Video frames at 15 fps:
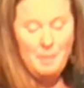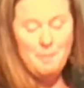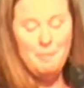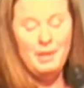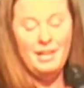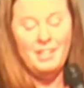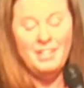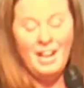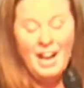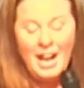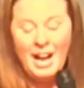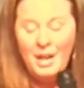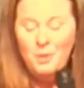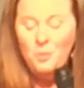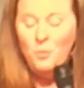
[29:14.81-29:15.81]
But
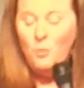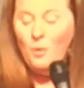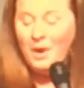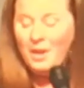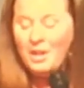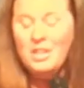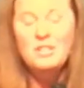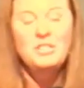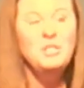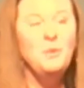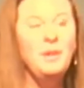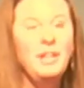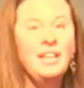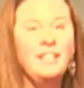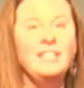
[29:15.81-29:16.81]
God, what are you
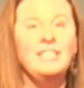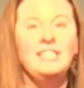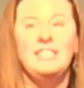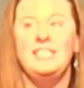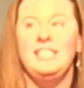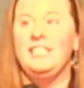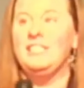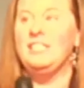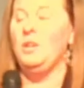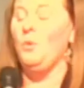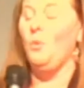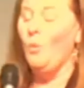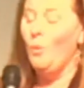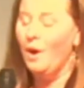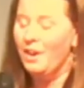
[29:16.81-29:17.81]
doing in this season?
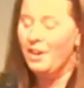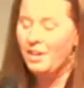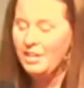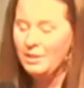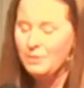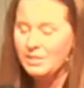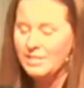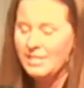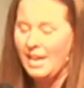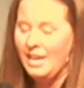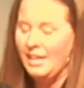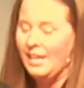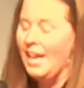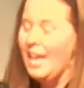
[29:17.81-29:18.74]
What are you saying?